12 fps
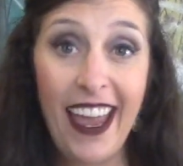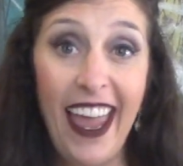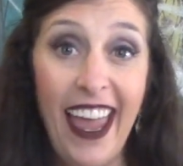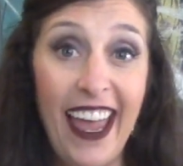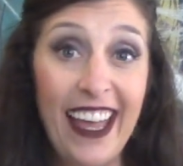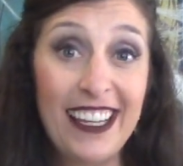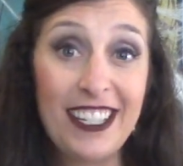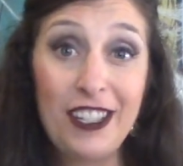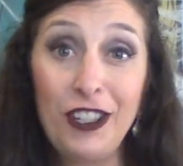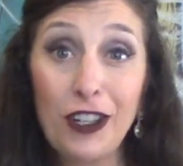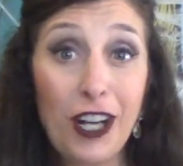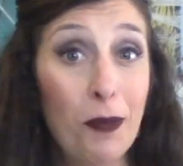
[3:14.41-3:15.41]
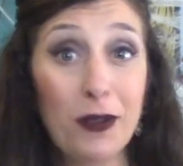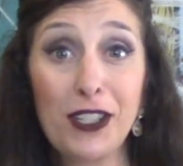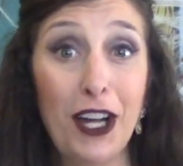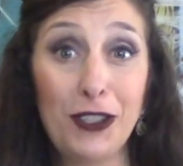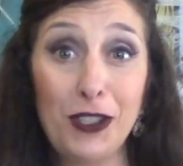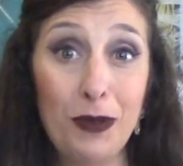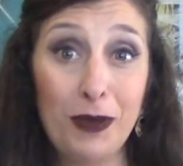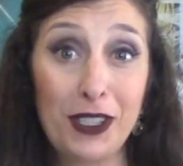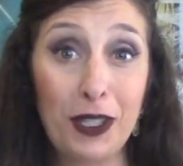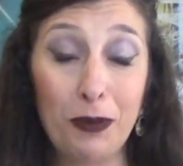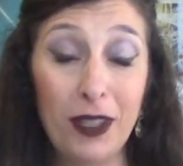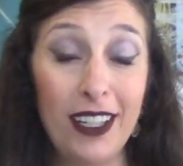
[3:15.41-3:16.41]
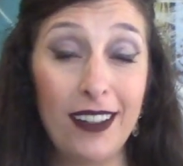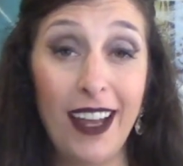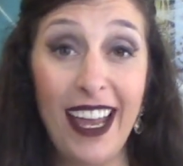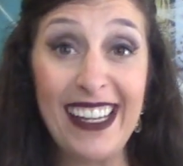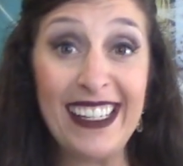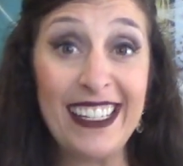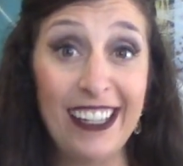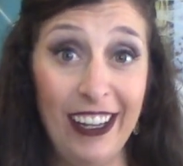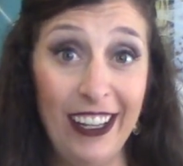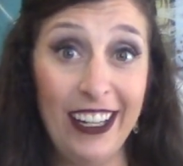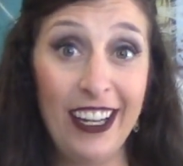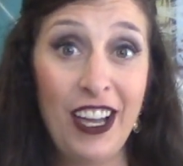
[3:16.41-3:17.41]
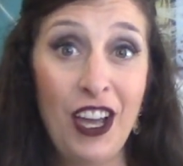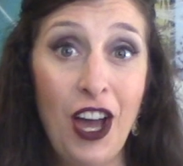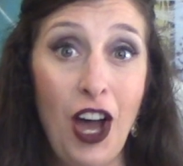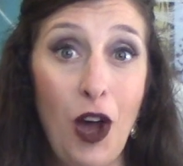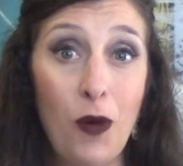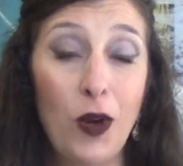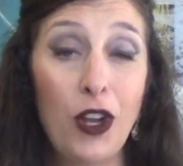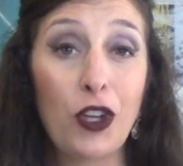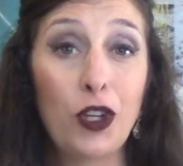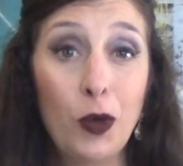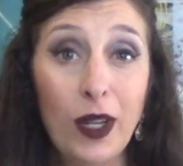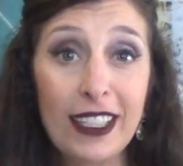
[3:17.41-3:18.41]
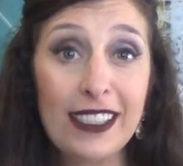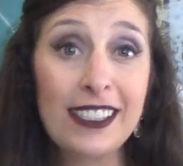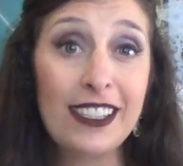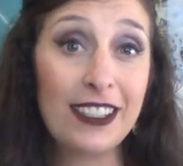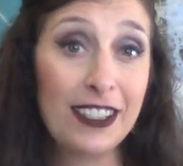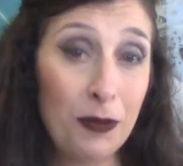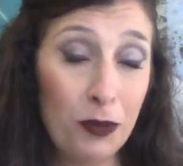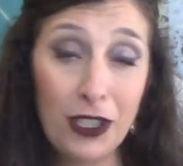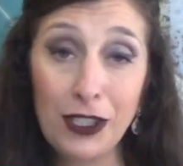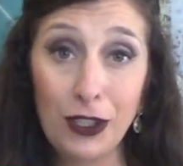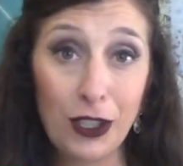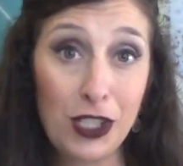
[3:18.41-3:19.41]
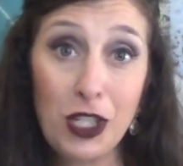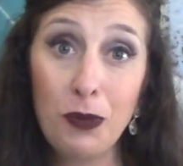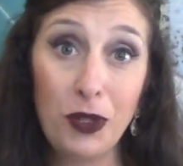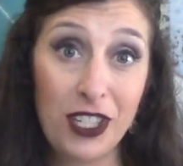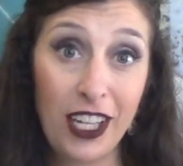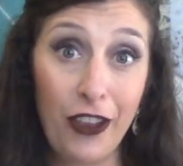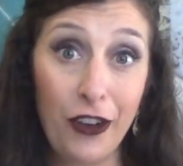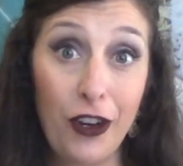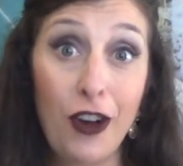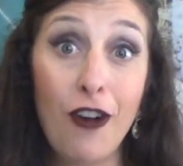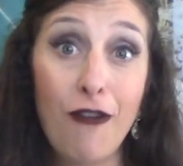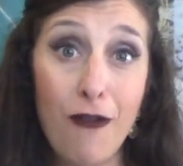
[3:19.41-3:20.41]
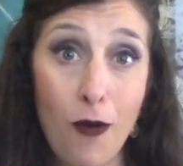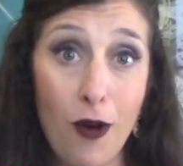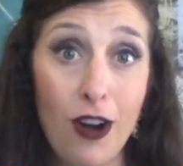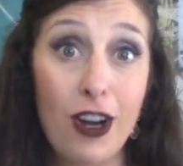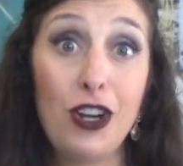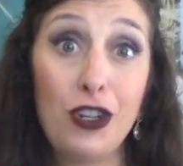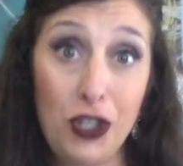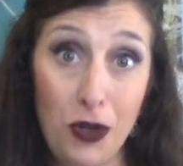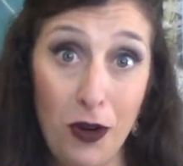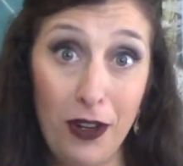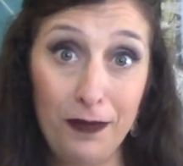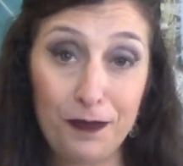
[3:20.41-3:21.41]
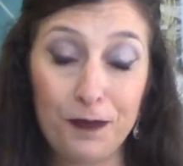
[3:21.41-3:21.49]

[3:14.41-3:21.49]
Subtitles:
And your couple's costume is complete and done. One of the quickest, simplest looks to put together for sure.